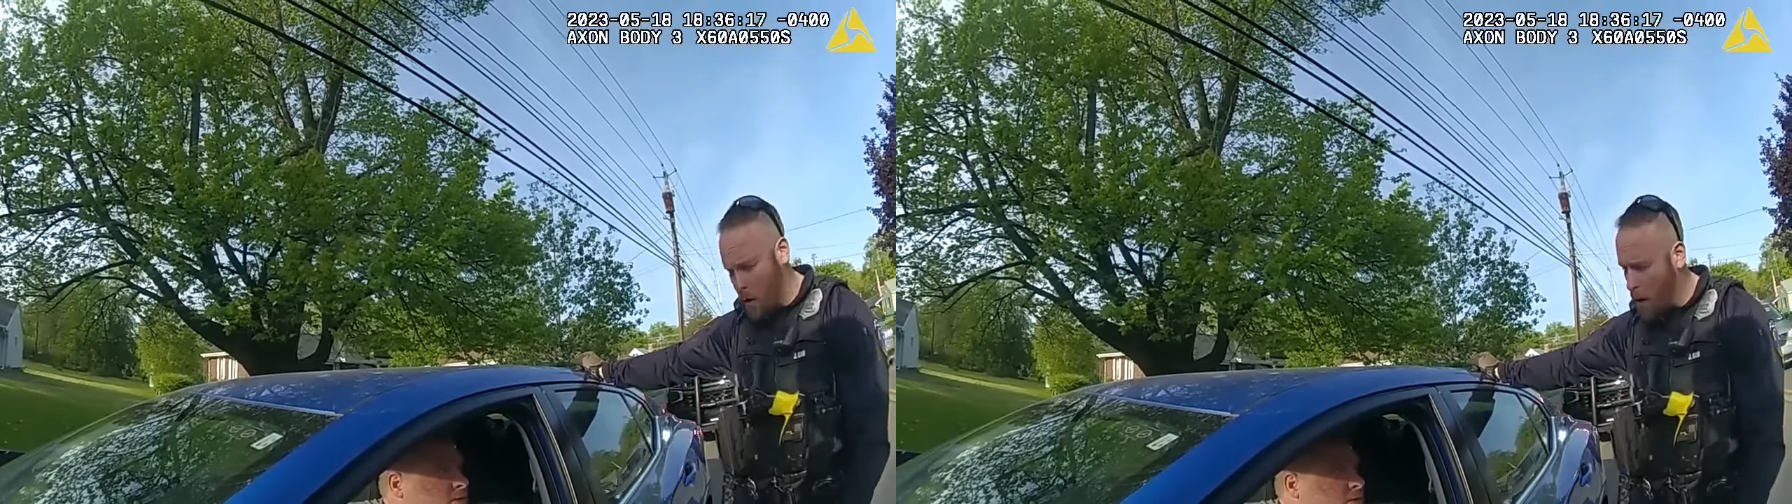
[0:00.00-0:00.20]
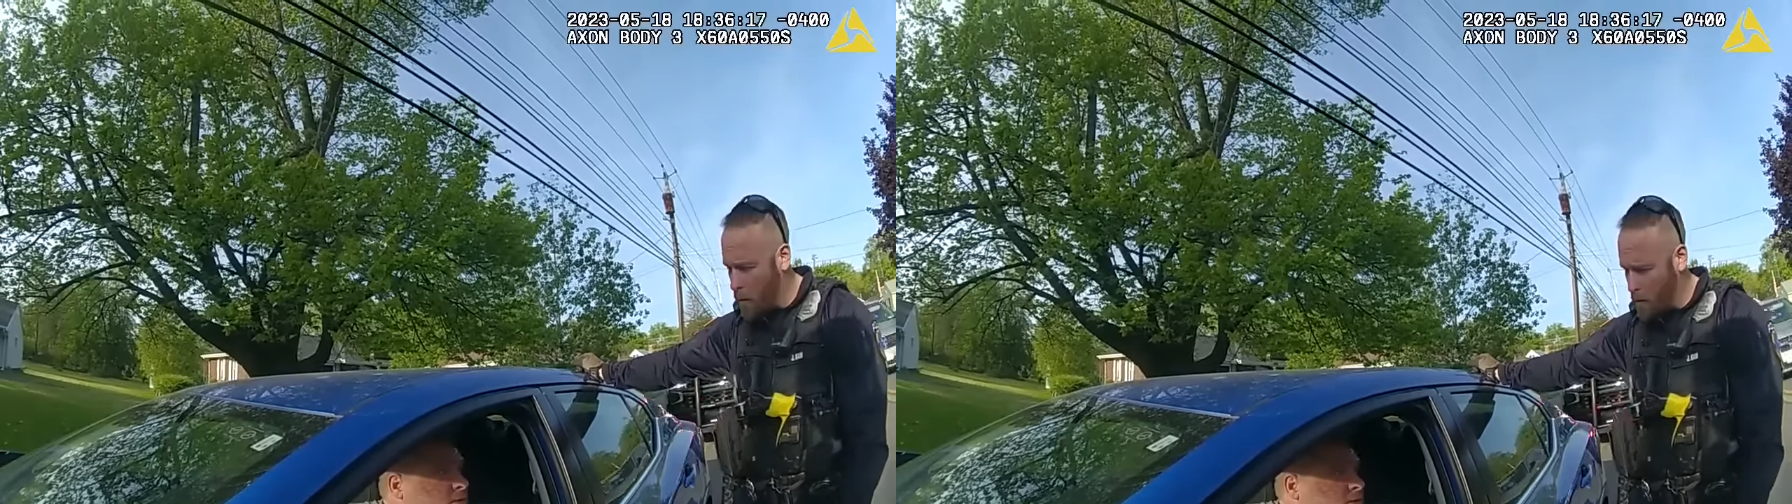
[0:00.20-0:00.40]

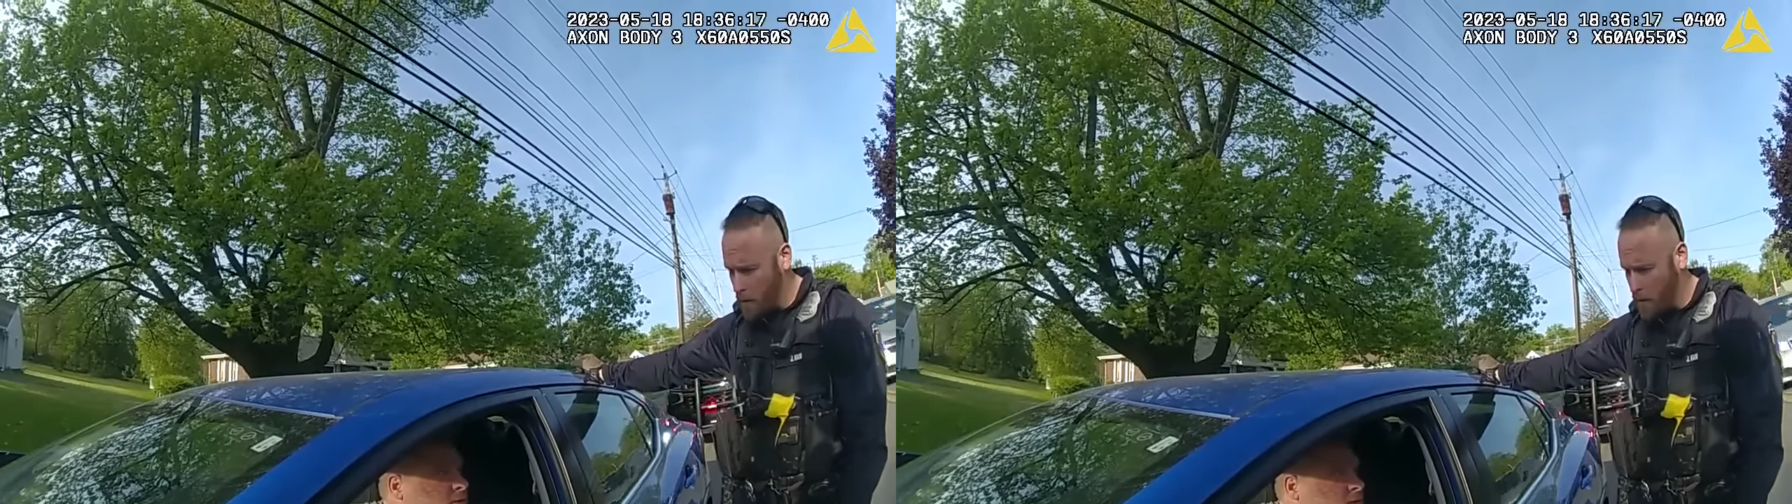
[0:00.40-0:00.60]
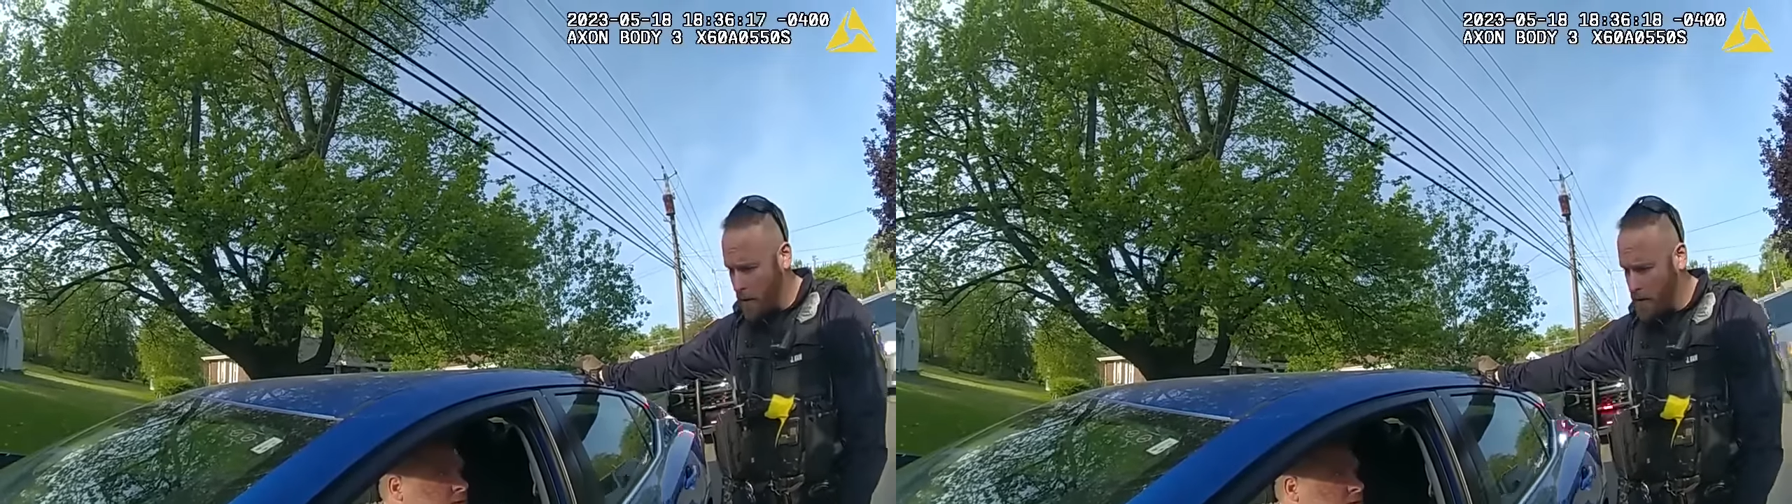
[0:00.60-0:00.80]
route
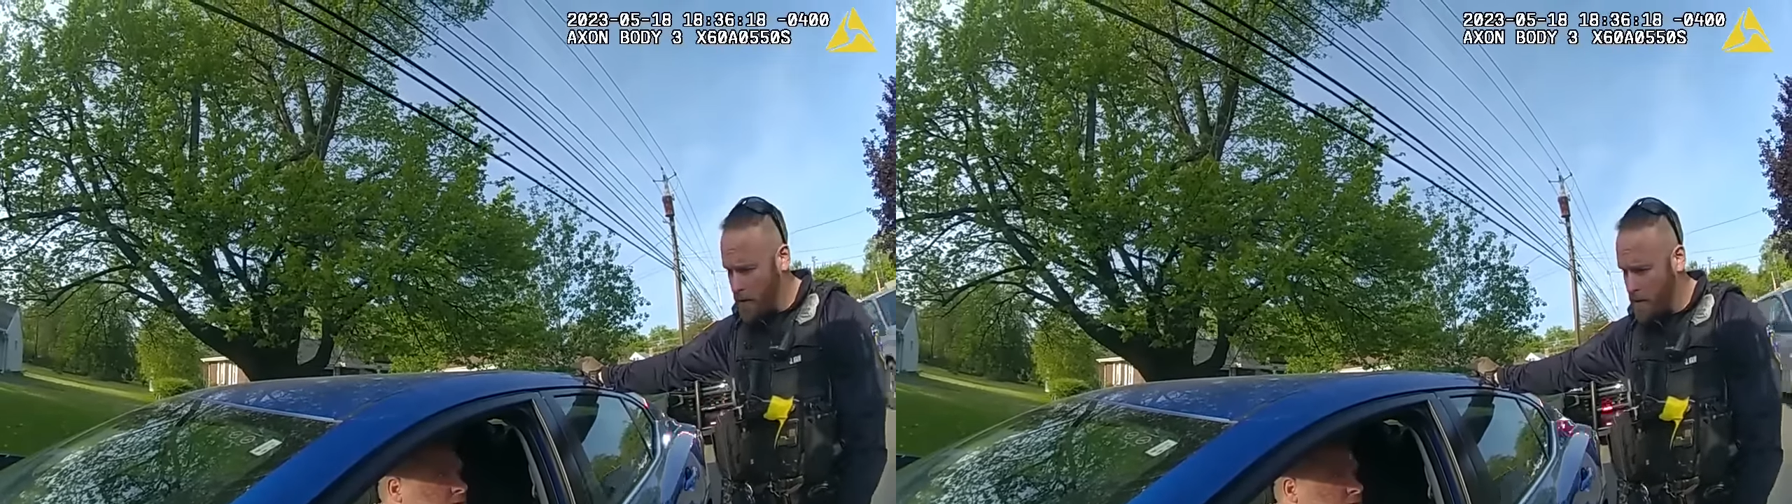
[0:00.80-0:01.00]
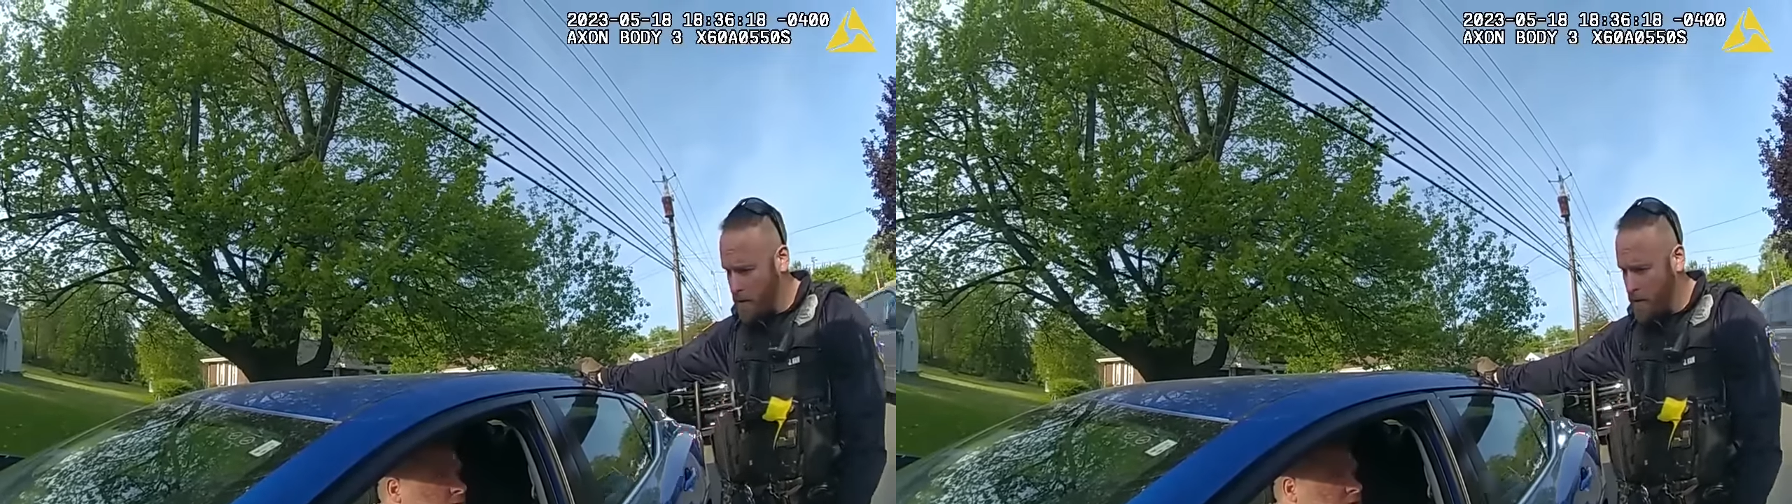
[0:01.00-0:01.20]
over
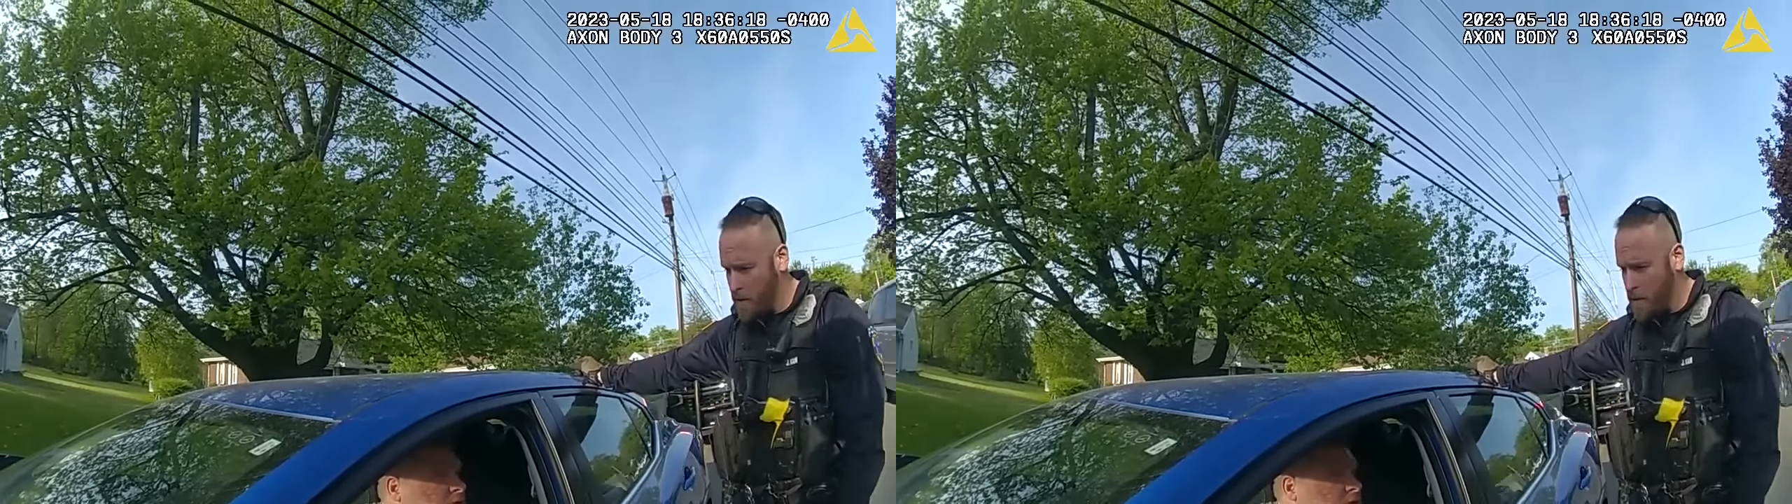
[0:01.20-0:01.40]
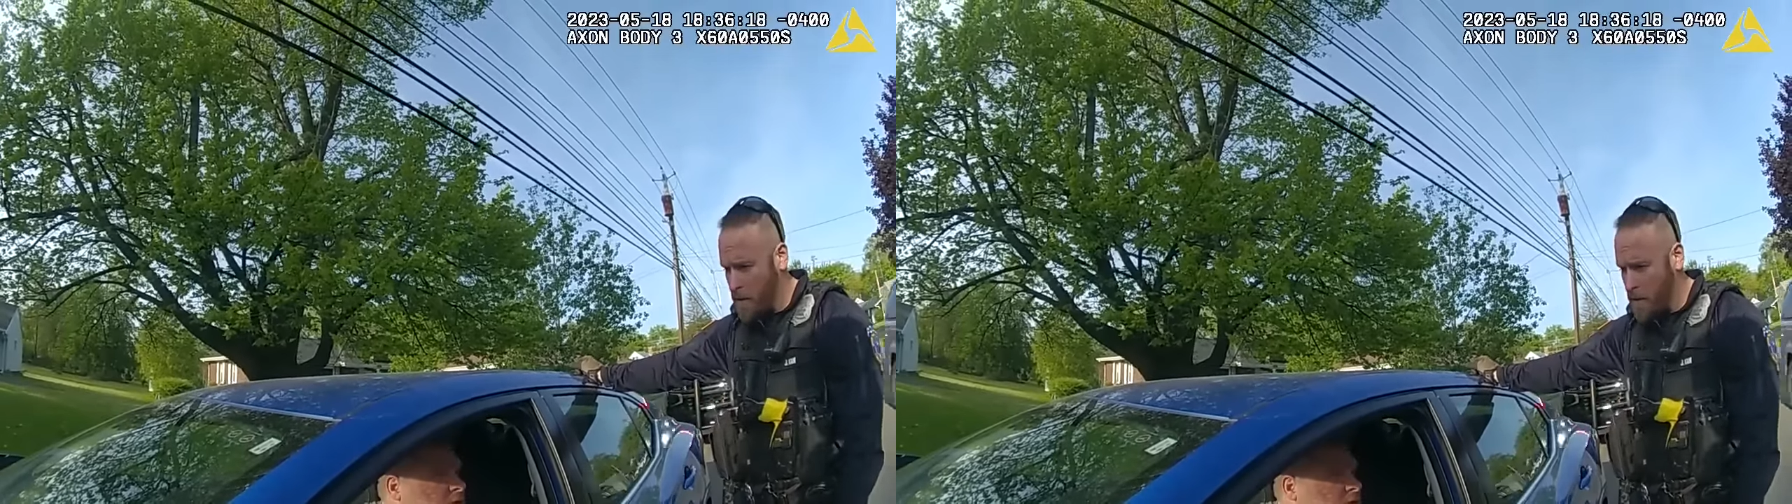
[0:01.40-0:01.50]
this